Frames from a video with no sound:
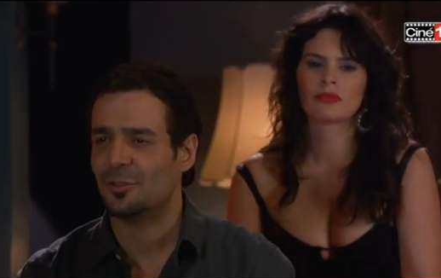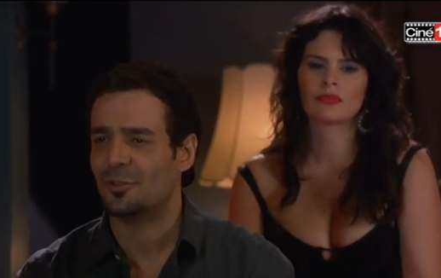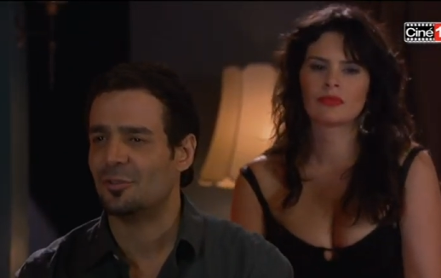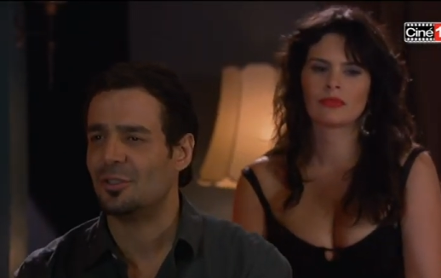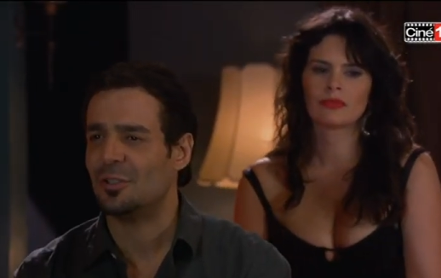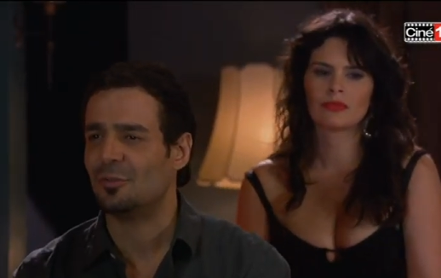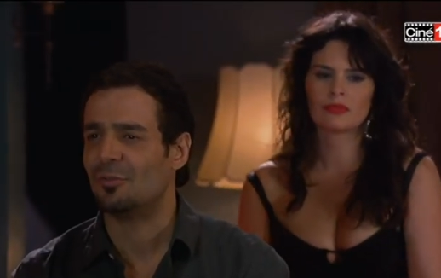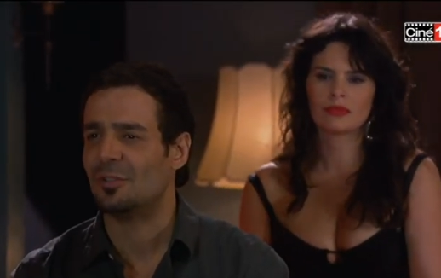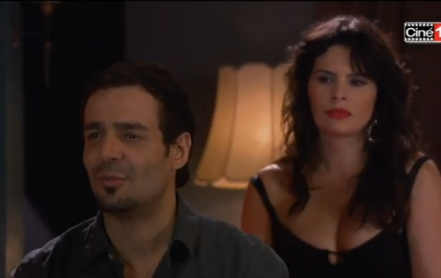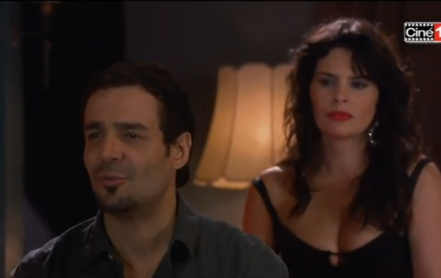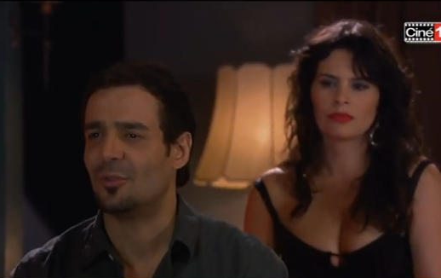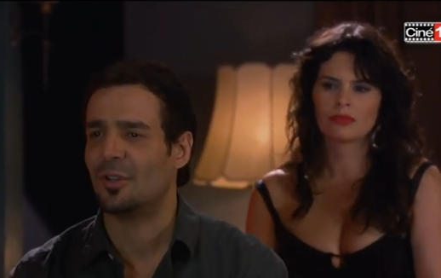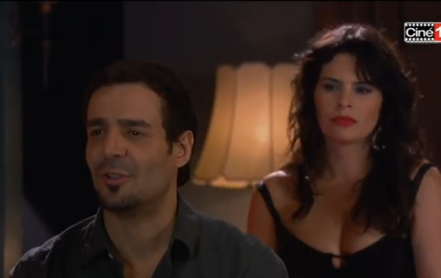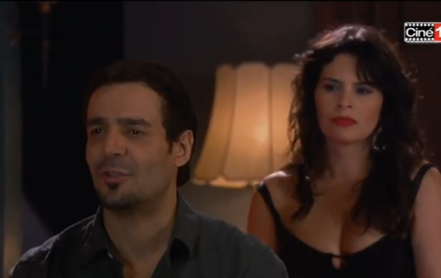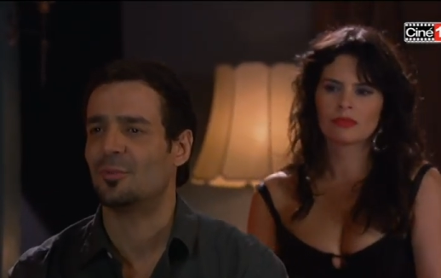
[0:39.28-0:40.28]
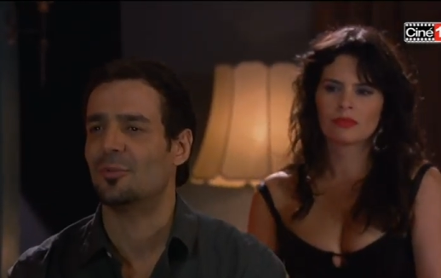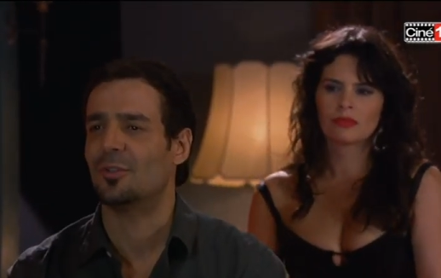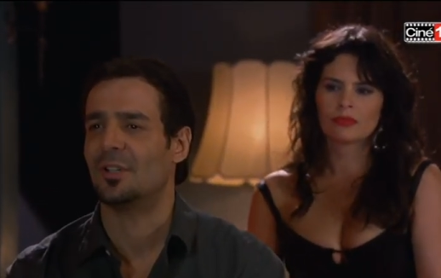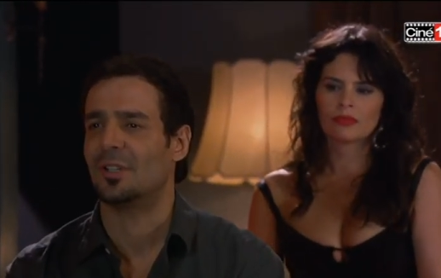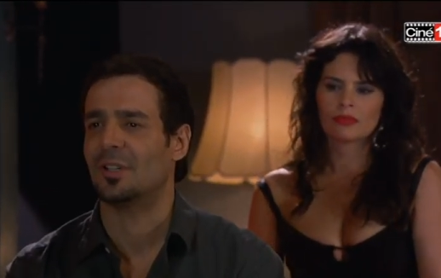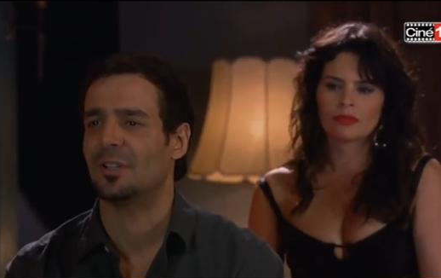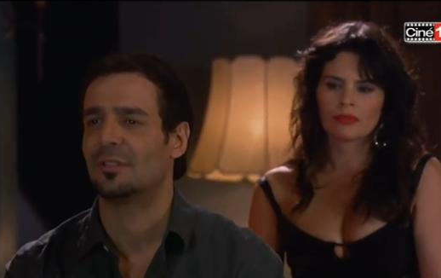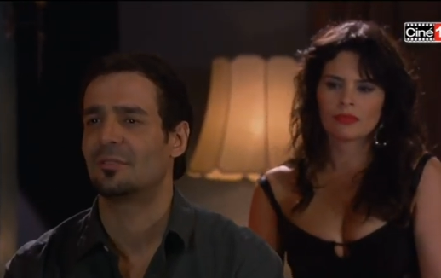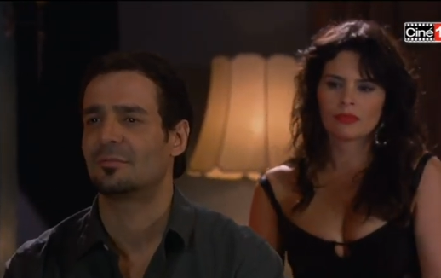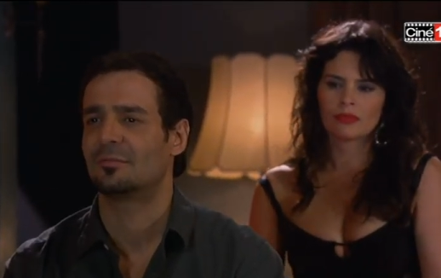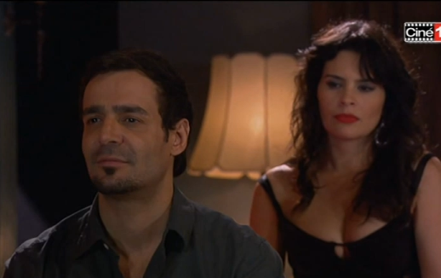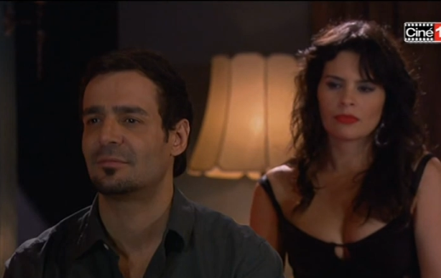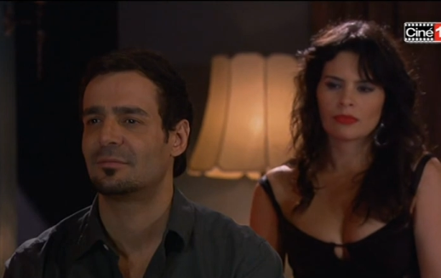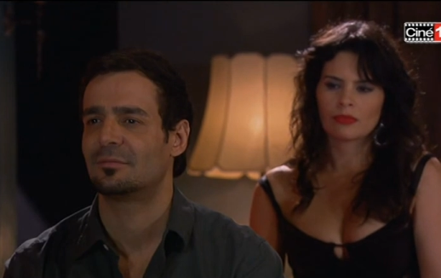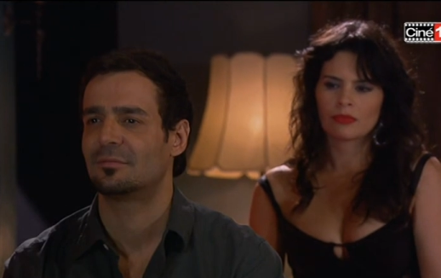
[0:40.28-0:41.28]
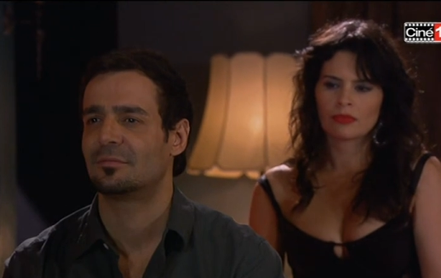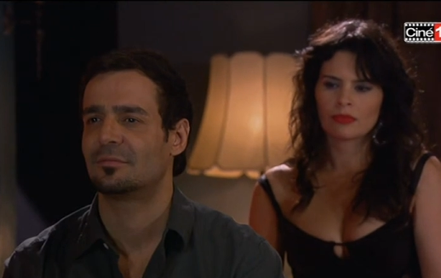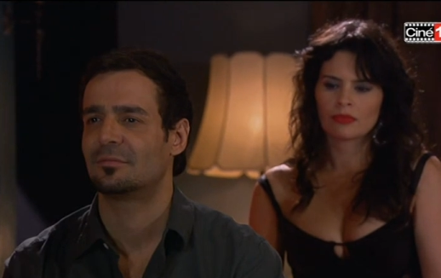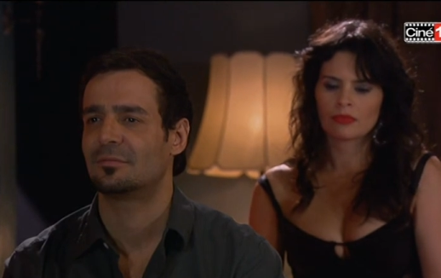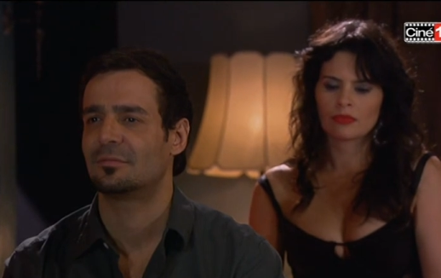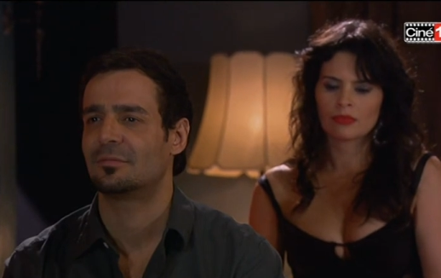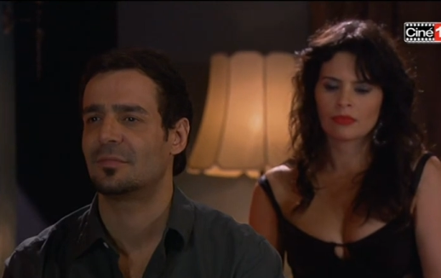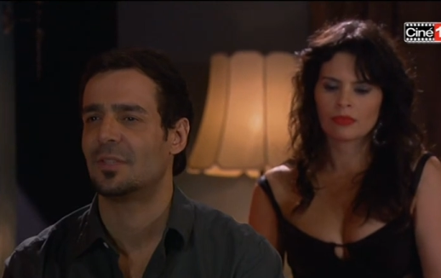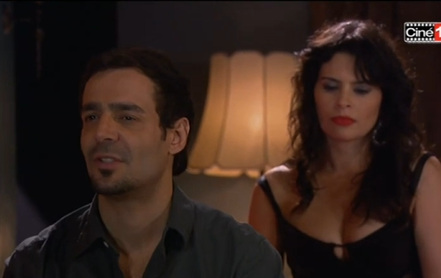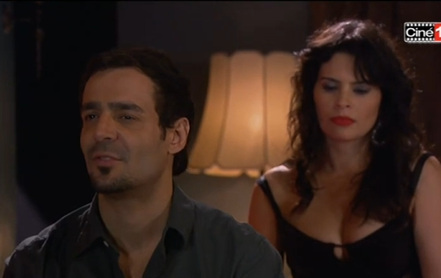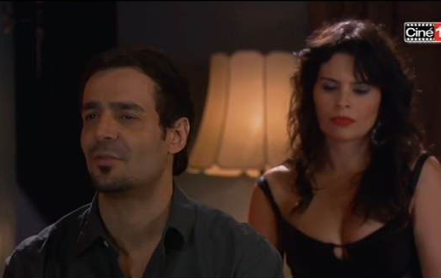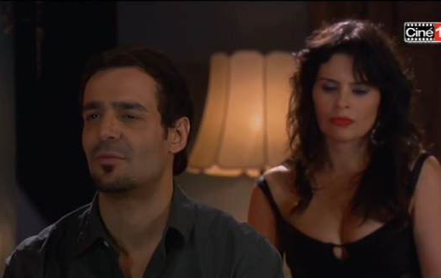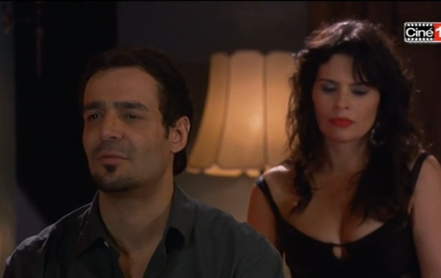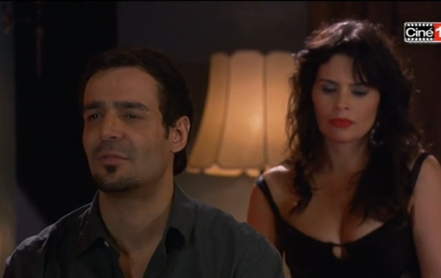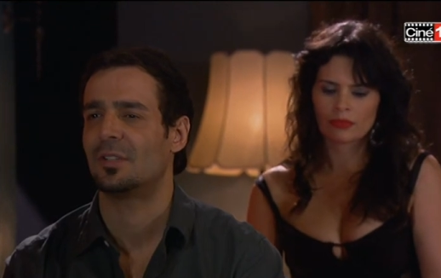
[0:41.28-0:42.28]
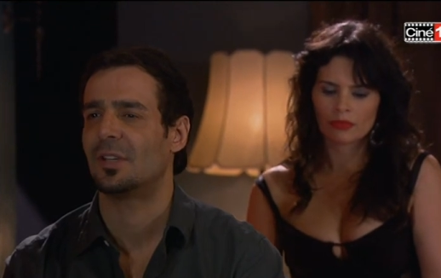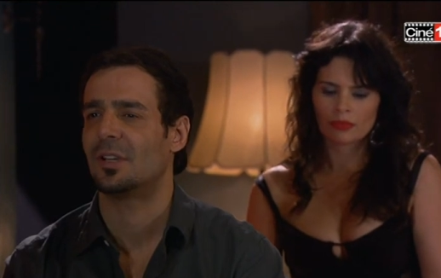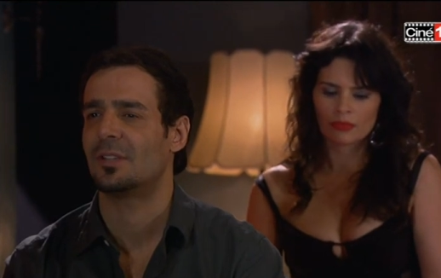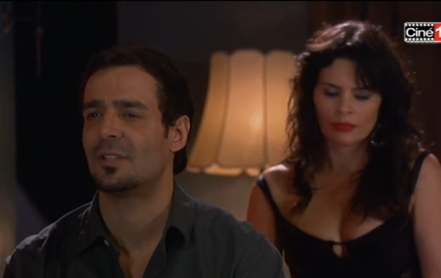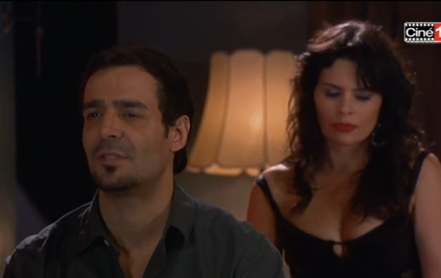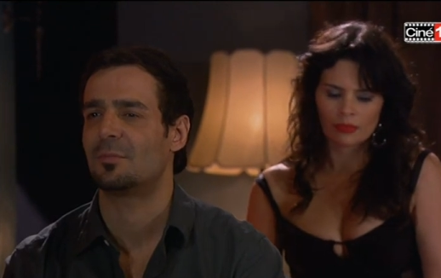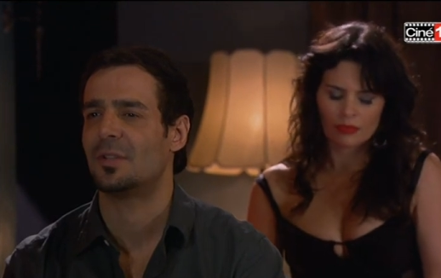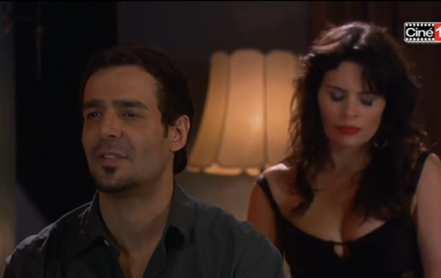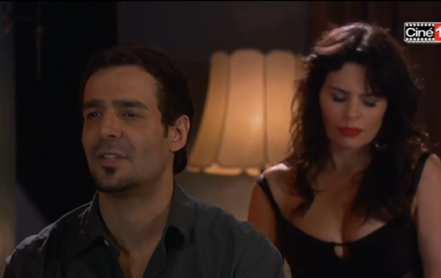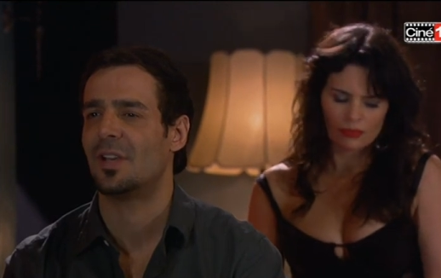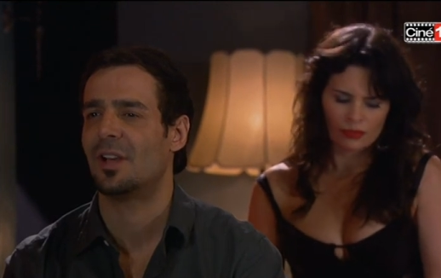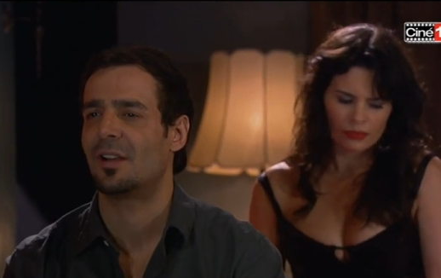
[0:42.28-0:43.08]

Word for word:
Speaker 1: I don't know any women like her. She's unique and